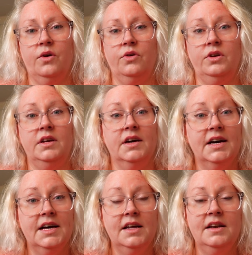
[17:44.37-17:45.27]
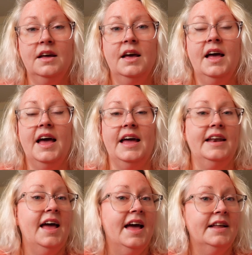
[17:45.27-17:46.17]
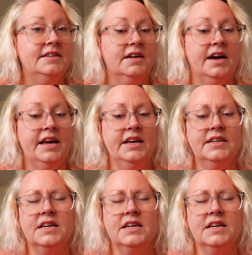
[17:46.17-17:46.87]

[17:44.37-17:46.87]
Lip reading: own yarn and hand dyeing it.